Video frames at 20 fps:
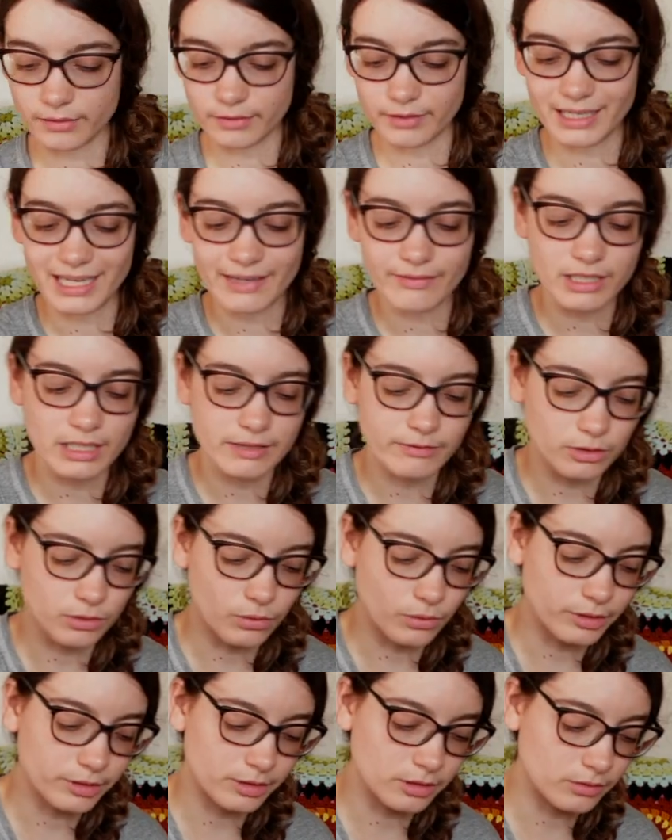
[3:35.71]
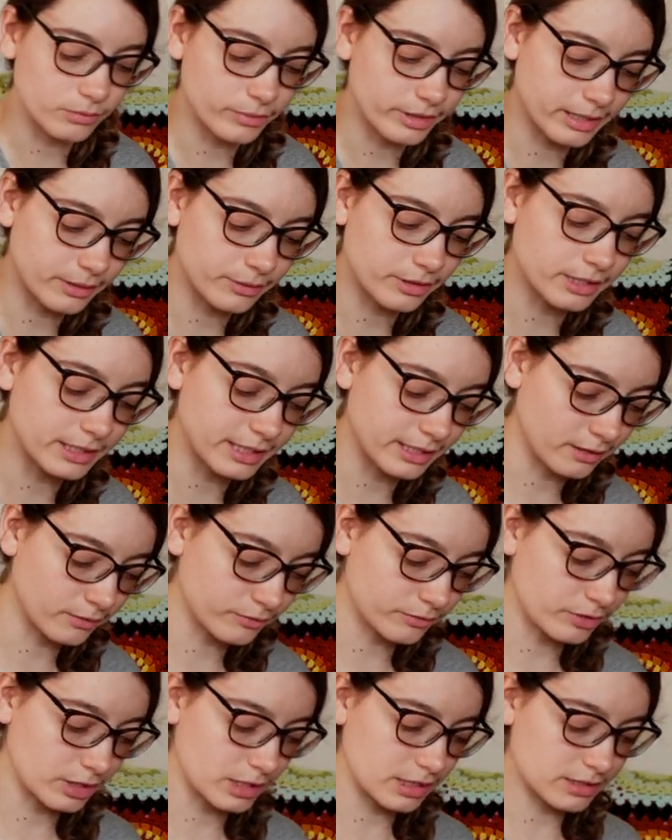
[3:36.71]
Never, never oil without cleaning
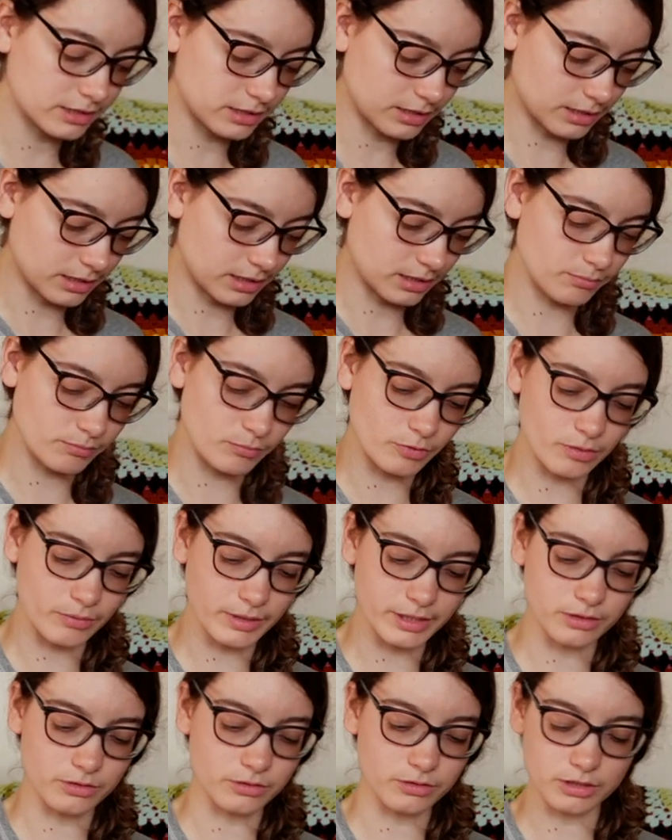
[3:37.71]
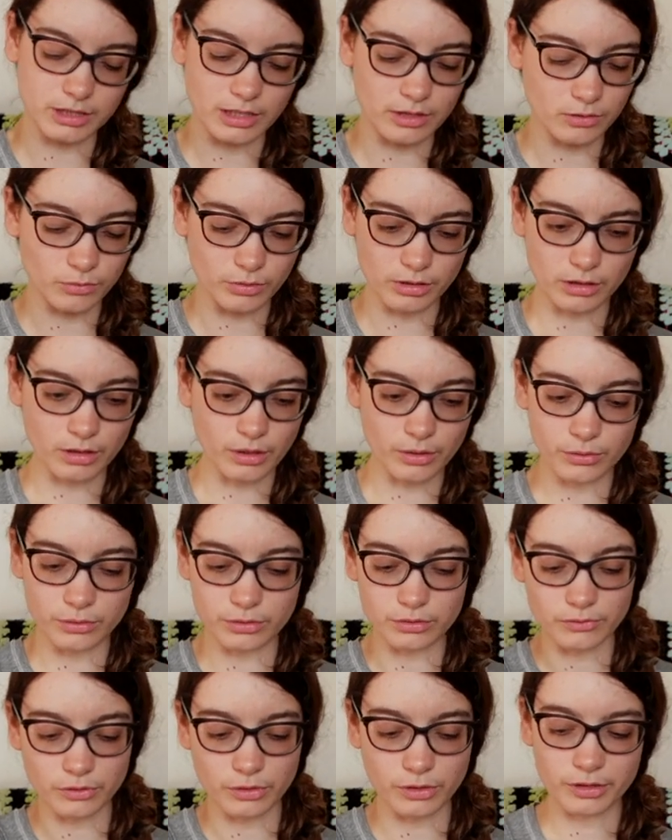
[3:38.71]
first. Um, otherwise, you'll just end up with
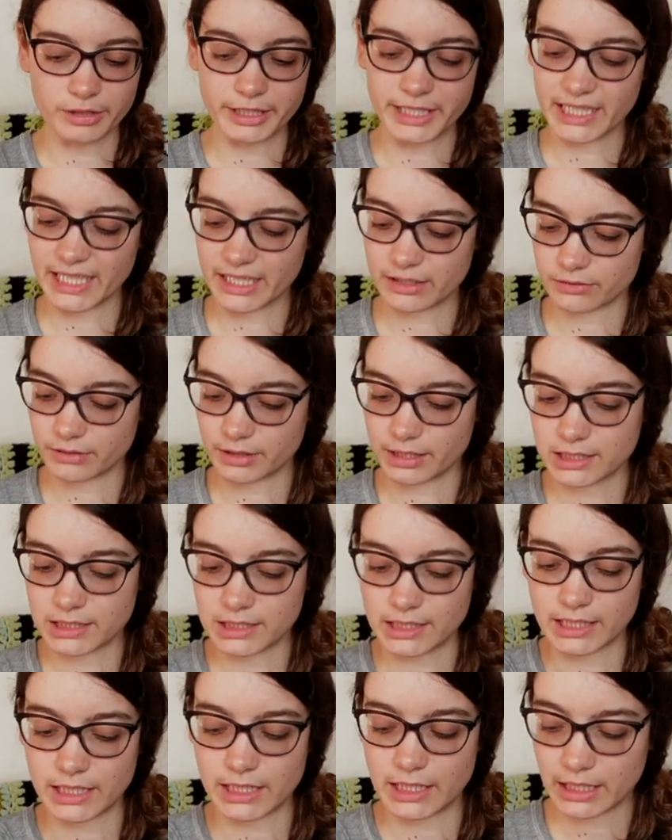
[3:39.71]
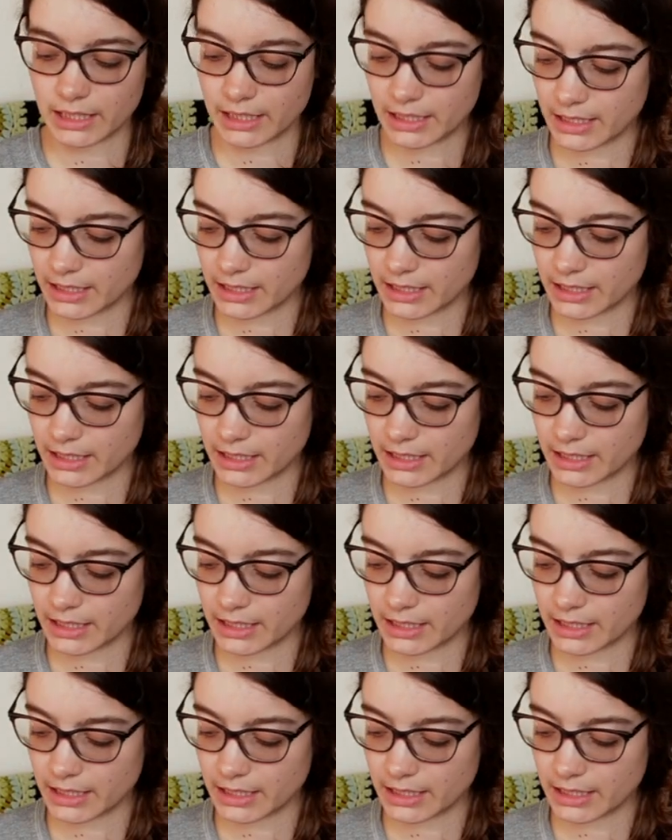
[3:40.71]
loads of oil and it gets really sticky.